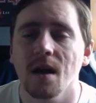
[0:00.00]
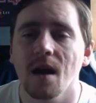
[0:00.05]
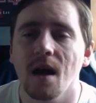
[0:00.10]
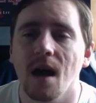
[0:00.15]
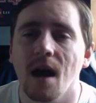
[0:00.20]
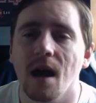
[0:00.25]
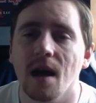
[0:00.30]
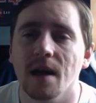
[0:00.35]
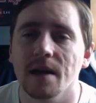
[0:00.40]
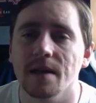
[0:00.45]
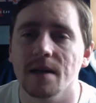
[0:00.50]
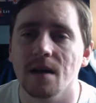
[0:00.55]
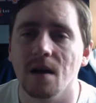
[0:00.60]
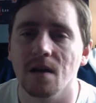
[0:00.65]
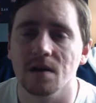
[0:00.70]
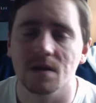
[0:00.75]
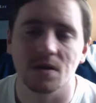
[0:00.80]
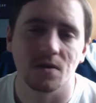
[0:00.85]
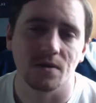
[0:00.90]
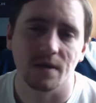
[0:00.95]
and
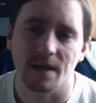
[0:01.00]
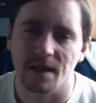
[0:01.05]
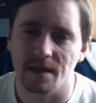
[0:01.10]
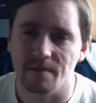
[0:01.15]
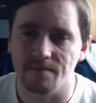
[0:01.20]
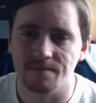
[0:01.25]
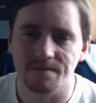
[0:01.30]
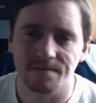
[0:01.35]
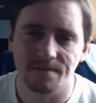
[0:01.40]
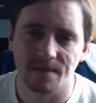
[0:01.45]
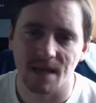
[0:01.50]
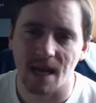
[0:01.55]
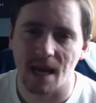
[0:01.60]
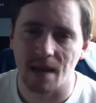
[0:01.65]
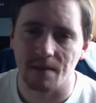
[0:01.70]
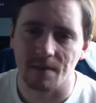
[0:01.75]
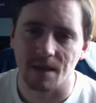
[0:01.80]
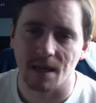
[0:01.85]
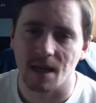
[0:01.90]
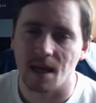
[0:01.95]
also the
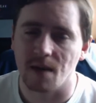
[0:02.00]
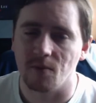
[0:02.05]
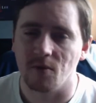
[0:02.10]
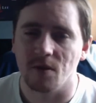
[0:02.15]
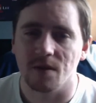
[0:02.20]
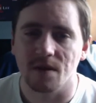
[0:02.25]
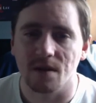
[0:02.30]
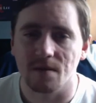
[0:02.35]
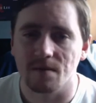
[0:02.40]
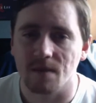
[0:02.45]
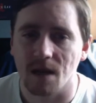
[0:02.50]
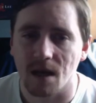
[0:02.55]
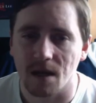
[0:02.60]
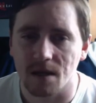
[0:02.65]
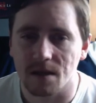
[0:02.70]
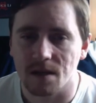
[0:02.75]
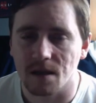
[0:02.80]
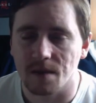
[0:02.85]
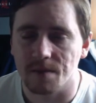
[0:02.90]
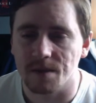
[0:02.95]
game that came with it, uh,
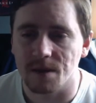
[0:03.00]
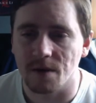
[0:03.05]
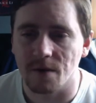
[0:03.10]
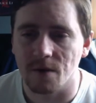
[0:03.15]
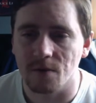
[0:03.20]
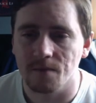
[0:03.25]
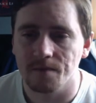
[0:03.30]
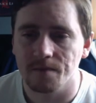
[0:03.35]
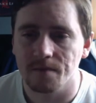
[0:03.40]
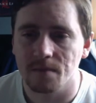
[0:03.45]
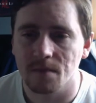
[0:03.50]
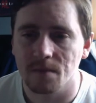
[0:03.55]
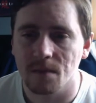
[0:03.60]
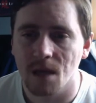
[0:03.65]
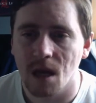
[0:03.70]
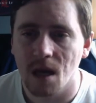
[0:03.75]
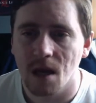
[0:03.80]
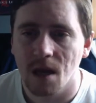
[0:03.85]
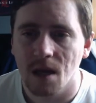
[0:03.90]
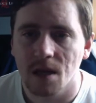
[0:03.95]
Type Zero.
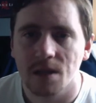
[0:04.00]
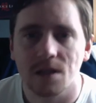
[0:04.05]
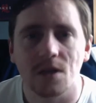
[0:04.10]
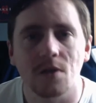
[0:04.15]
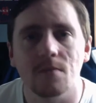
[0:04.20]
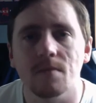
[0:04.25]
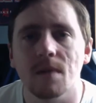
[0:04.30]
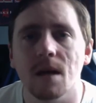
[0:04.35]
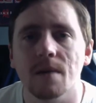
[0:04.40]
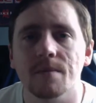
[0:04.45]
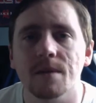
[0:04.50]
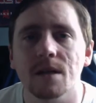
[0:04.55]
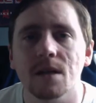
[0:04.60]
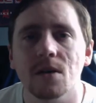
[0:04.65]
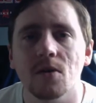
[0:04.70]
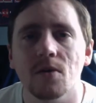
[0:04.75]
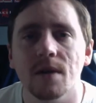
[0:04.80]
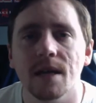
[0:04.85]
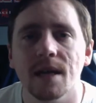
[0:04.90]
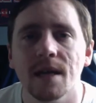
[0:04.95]
So I'm going to
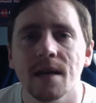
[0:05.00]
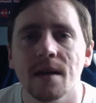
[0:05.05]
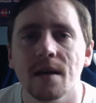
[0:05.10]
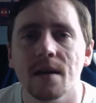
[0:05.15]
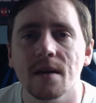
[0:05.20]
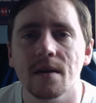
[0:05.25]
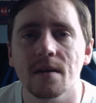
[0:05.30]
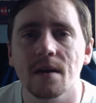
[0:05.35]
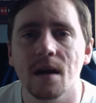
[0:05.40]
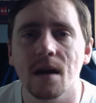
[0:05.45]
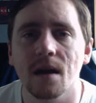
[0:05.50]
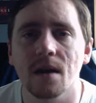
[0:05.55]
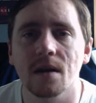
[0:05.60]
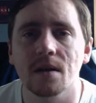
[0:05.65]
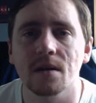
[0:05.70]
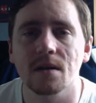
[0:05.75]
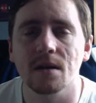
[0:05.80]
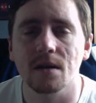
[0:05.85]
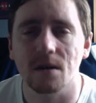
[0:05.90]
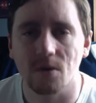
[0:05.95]
go eat. Uh,
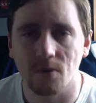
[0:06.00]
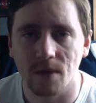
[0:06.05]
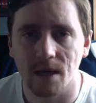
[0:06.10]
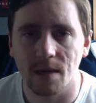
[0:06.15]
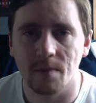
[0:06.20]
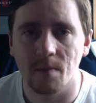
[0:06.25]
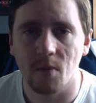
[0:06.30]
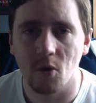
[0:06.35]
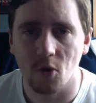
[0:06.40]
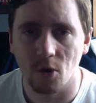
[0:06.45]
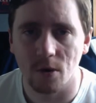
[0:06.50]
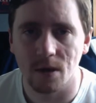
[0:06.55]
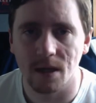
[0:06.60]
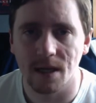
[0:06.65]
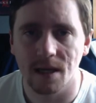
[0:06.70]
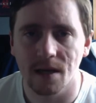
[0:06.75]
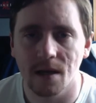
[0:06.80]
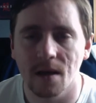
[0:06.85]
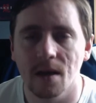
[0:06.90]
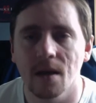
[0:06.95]
going to go eat
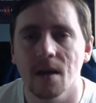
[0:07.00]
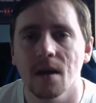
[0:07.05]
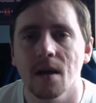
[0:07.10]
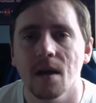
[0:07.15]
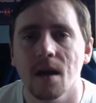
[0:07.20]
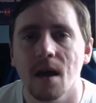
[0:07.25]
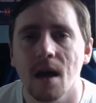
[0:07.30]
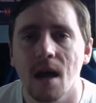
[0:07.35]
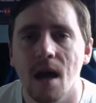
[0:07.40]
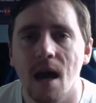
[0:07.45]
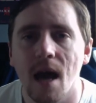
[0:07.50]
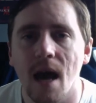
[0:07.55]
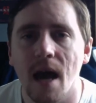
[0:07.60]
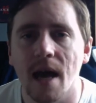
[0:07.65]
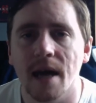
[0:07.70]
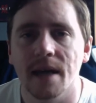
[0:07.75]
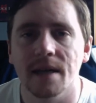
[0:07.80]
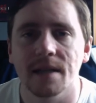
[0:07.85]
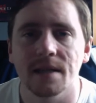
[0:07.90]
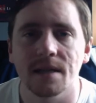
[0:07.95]
poorly,
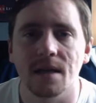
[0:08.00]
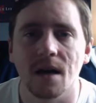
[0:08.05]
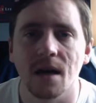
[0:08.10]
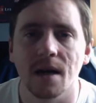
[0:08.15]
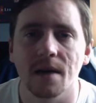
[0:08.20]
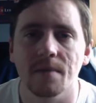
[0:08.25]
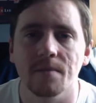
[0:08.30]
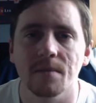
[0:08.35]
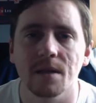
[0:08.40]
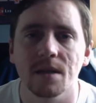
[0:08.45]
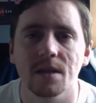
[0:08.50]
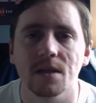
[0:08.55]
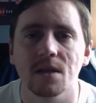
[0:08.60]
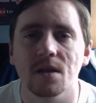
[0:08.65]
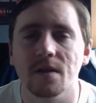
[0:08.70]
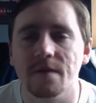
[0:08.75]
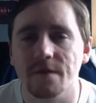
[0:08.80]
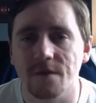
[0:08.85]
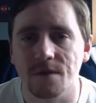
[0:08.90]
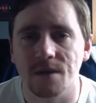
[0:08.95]
and I'm
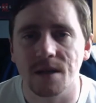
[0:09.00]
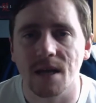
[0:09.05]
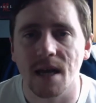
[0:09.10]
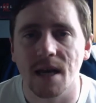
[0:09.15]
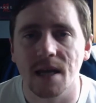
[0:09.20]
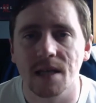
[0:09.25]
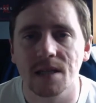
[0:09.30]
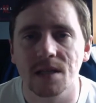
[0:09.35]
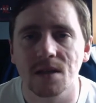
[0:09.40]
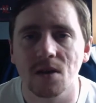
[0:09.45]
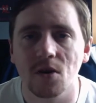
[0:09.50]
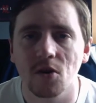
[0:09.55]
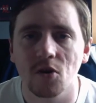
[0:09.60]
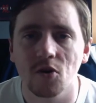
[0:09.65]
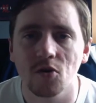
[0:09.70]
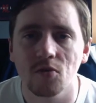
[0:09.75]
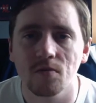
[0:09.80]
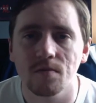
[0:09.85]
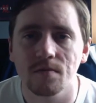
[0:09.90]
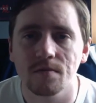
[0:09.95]
done for today.
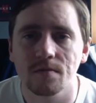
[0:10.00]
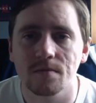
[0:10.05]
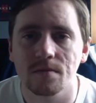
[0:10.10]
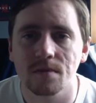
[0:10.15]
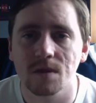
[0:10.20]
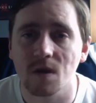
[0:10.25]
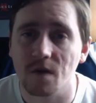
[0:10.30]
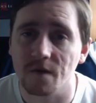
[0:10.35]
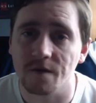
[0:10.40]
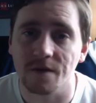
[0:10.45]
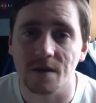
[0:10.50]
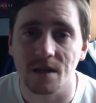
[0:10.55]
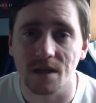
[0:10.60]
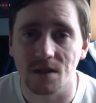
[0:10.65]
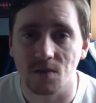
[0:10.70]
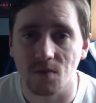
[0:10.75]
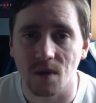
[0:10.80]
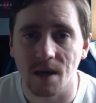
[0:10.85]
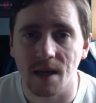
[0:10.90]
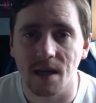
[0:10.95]
So done for
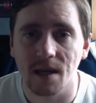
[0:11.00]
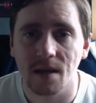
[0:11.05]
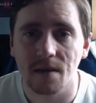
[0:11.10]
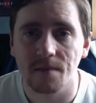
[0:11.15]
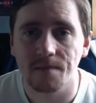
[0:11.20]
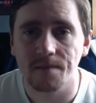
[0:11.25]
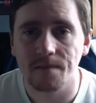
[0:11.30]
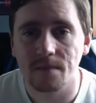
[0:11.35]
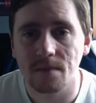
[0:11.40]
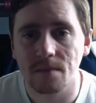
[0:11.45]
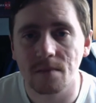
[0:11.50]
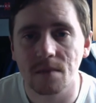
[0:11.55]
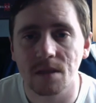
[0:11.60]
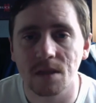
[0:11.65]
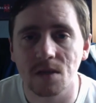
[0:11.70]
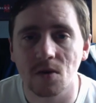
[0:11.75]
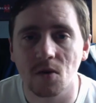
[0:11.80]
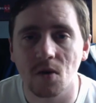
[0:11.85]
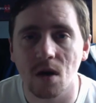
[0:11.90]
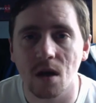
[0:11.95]
this week.
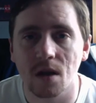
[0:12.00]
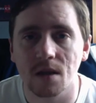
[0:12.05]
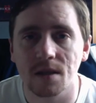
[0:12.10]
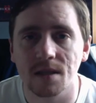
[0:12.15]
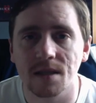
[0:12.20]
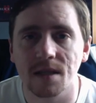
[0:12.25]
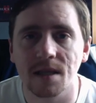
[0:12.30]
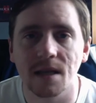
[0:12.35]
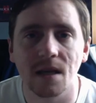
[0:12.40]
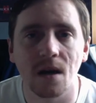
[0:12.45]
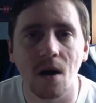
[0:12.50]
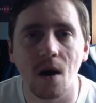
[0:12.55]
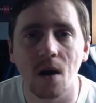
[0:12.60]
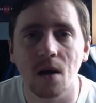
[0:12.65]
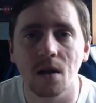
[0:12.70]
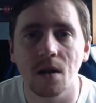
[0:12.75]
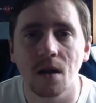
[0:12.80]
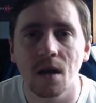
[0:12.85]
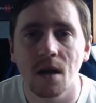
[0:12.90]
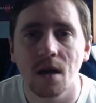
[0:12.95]
So I'll see
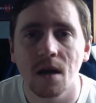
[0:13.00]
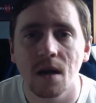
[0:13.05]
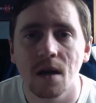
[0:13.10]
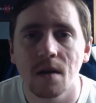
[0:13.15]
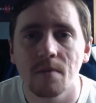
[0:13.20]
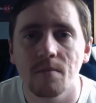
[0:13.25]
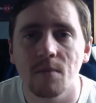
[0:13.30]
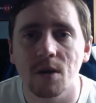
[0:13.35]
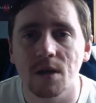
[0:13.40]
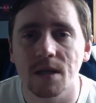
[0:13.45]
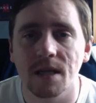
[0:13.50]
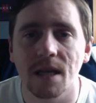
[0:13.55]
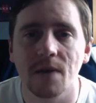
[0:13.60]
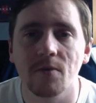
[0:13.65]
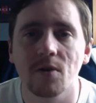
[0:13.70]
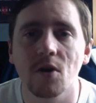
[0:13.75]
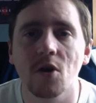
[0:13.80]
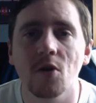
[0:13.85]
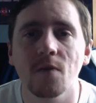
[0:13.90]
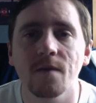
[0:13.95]
y'all Monday
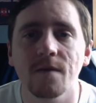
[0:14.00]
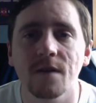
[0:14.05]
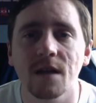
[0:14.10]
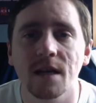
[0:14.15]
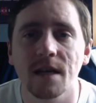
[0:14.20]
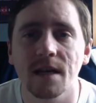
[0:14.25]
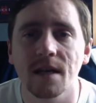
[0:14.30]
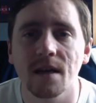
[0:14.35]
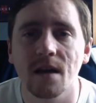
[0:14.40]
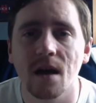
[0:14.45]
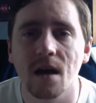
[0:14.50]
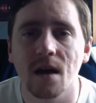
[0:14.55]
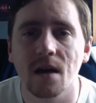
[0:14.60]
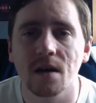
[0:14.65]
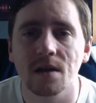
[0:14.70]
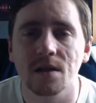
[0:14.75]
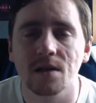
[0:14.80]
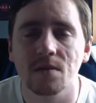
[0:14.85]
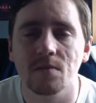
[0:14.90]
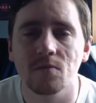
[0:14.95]
with hopefully uh,
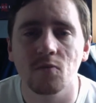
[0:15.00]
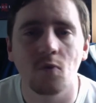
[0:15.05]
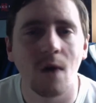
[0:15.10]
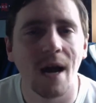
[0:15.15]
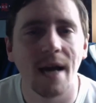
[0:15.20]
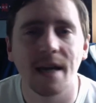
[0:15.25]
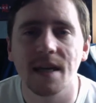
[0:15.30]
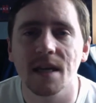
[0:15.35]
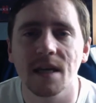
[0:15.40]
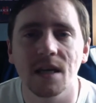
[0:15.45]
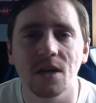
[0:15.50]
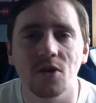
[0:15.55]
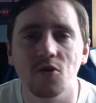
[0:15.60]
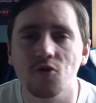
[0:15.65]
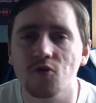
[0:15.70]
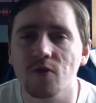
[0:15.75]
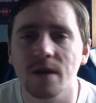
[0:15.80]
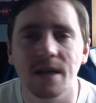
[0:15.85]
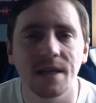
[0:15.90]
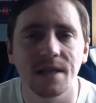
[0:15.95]
some wacky,
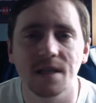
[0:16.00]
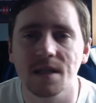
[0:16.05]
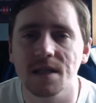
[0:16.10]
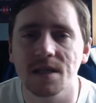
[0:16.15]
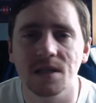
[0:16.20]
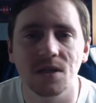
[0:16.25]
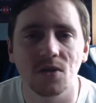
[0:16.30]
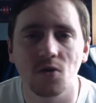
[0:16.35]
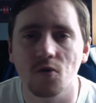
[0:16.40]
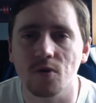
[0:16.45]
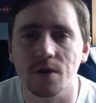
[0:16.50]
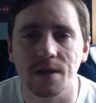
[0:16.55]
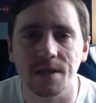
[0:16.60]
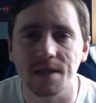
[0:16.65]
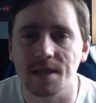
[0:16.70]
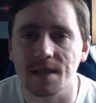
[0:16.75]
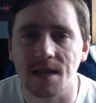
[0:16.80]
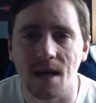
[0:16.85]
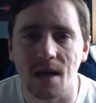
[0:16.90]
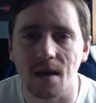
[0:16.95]
crazy stories
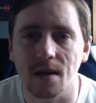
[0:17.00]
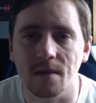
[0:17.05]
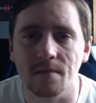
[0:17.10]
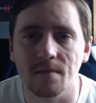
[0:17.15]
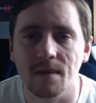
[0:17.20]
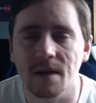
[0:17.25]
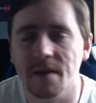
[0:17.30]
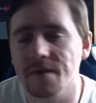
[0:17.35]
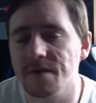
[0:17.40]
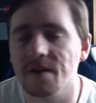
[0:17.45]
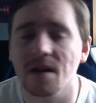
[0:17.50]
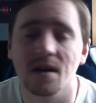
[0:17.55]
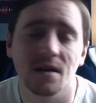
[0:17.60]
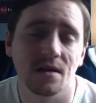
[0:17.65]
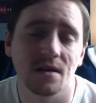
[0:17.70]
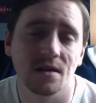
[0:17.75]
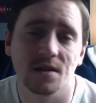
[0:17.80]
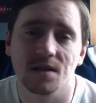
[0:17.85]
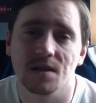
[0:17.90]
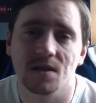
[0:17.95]
to tell. And if not,
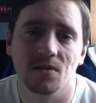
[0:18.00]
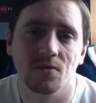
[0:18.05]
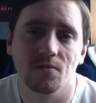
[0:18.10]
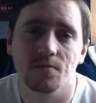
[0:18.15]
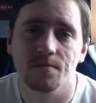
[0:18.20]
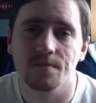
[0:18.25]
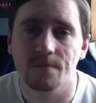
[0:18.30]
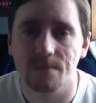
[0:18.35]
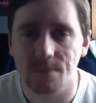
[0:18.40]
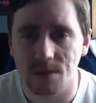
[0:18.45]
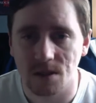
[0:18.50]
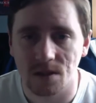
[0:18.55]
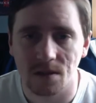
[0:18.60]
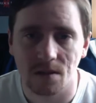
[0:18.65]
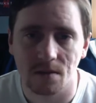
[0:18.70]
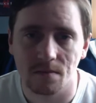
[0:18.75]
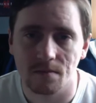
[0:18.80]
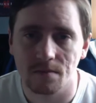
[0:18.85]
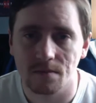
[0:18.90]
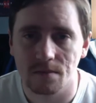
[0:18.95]
I'll just do just a
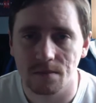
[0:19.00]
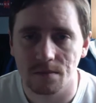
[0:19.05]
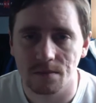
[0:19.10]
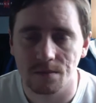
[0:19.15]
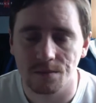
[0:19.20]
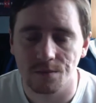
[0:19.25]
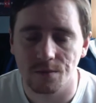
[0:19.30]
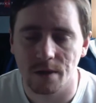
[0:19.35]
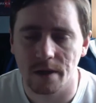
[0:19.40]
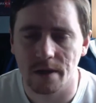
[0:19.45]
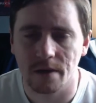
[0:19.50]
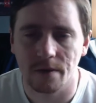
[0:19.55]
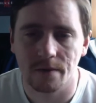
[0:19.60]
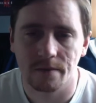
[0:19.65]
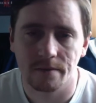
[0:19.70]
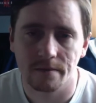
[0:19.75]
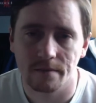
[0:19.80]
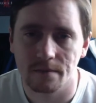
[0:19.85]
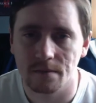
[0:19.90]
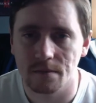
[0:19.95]
regular
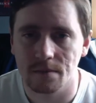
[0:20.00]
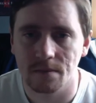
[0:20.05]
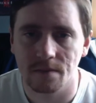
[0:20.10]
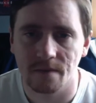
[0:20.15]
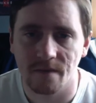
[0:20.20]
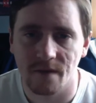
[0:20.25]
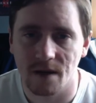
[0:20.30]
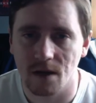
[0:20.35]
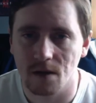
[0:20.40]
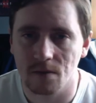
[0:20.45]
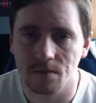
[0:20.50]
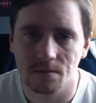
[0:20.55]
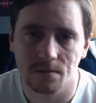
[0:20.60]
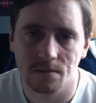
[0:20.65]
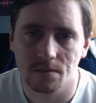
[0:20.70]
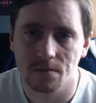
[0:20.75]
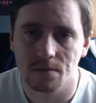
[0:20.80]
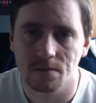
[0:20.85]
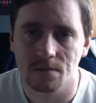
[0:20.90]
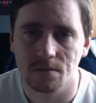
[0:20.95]

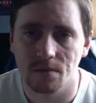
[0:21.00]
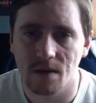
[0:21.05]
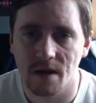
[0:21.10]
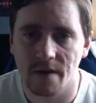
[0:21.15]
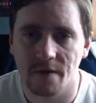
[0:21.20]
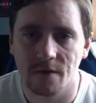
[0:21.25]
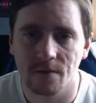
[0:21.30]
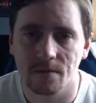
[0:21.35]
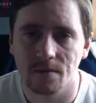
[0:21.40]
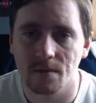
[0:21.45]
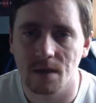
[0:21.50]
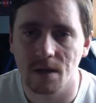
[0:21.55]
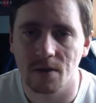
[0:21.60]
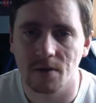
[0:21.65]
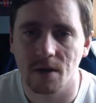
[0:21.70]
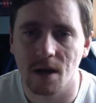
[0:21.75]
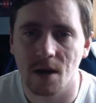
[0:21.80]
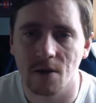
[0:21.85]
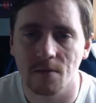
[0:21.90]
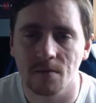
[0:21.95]
whatever. I
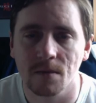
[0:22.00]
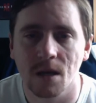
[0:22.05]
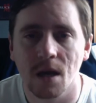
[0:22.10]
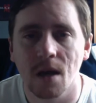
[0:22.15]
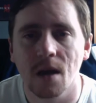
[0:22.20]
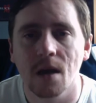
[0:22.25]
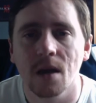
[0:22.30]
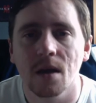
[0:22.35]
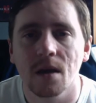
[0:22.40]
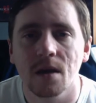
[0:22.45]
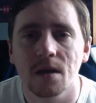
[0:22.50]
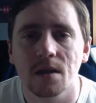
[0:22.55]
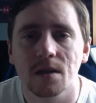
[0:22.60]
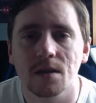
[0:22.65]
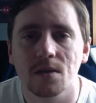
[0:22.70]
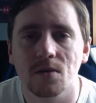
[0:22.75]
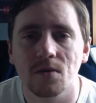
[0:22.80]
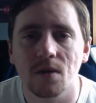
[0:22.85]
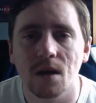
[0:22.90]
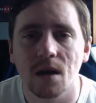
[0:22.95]
don't care.
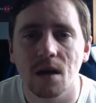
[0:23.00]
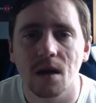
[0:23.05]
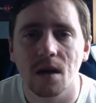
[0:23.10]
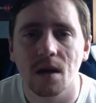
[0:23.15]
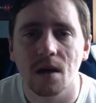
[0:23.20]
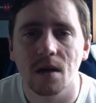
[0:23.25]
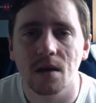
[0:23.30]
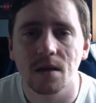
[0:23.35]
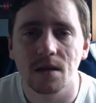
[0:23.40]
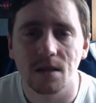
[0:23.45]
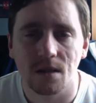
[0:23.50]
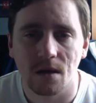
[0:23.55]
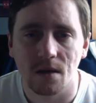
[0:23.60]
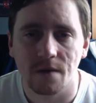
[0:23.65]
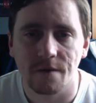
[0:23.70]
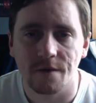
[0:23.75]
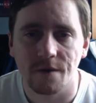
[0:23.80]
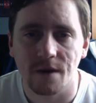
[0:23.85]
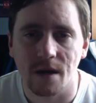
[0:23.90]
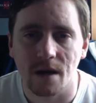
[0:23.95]
So, uh,
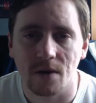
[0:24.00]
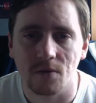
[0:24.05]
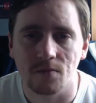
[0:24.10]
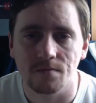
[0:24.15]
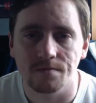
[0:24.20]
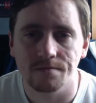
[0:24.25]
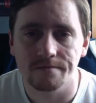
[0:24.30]
salon for now.